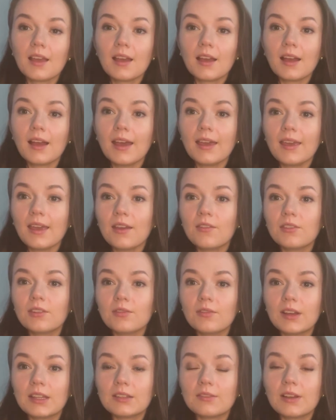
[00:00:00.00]
Hi
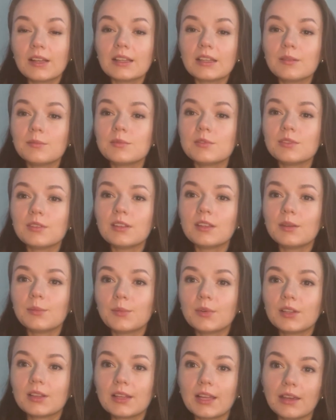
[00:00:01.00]
everyone, welcome to
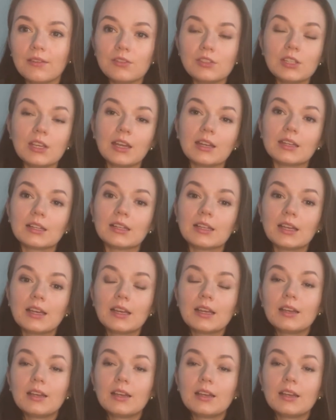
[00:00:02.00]
Game On Live channel.